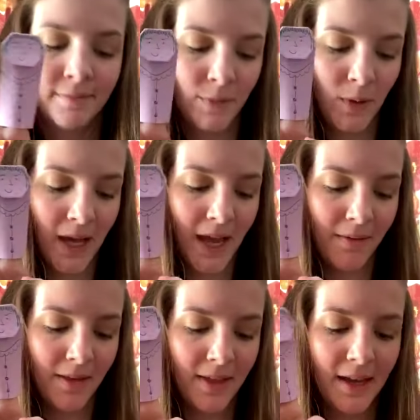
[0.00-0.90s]
Okay,
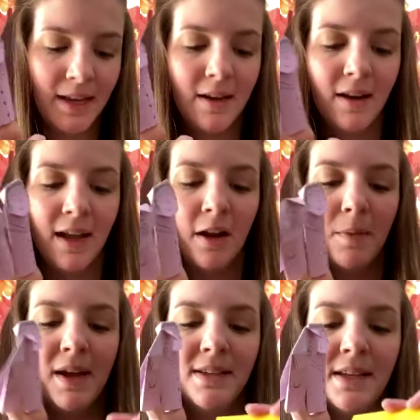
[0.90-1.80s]
and then here again are
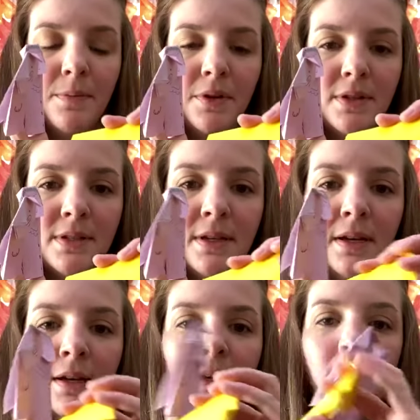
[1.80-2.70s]
my examples.
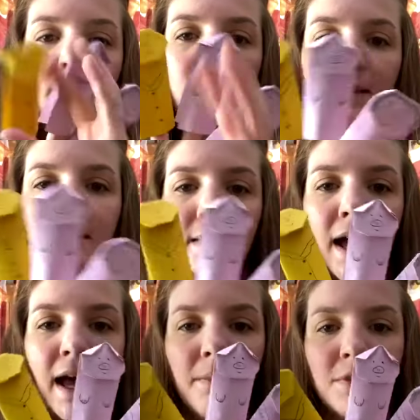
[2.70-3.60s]
This
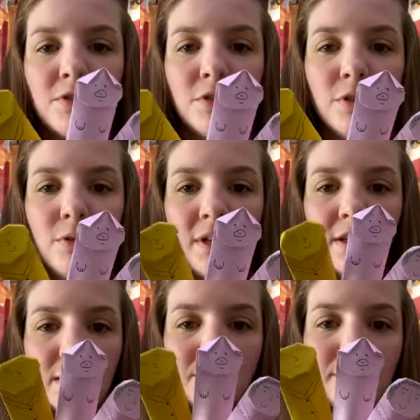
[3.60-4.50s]
guy, Mr. Dude in
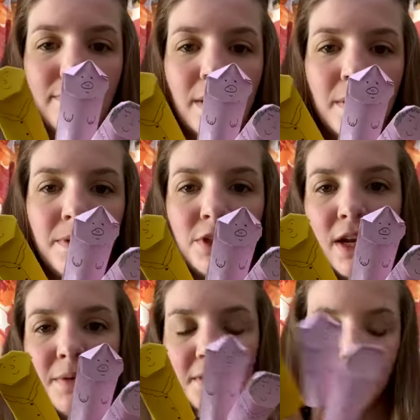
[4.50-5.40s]
his maybe
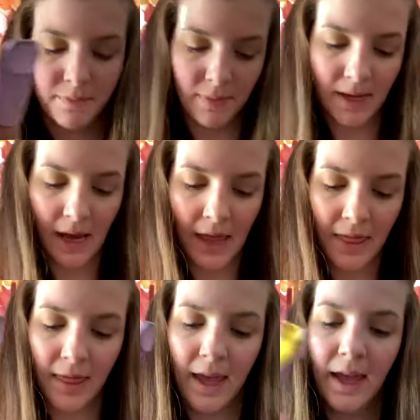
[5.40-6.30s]
pajamas, and
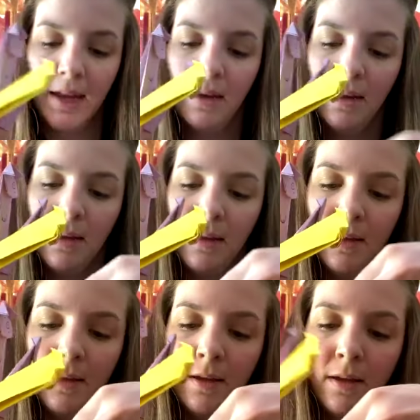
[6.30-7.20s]
then,
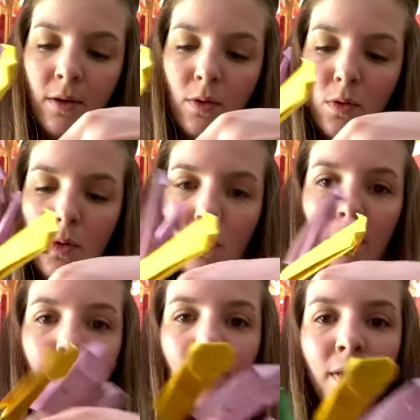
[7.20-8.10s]
ooh,
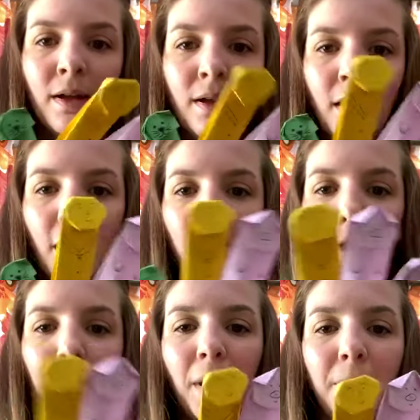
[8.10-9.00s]
a little
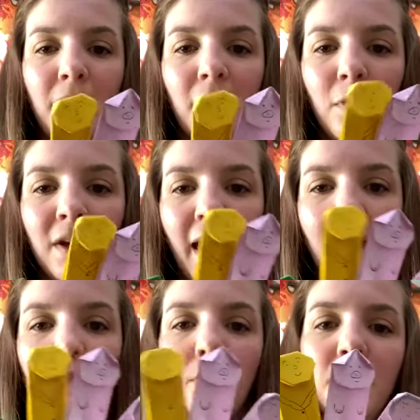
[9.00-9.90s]
puppy or
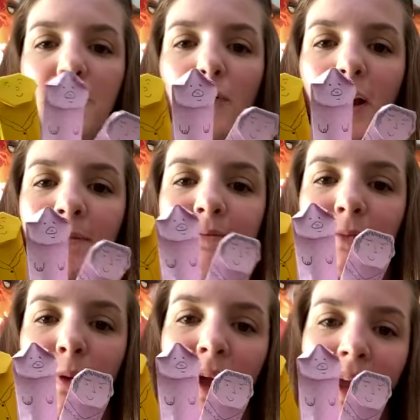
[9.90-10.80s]
cat from before,
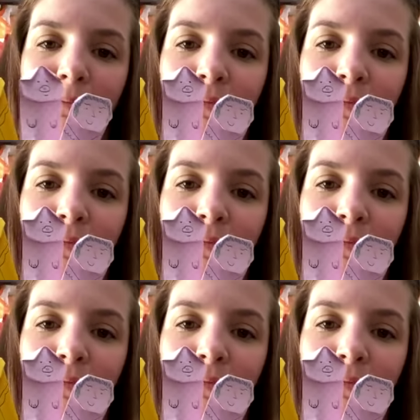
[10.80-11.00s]
okay?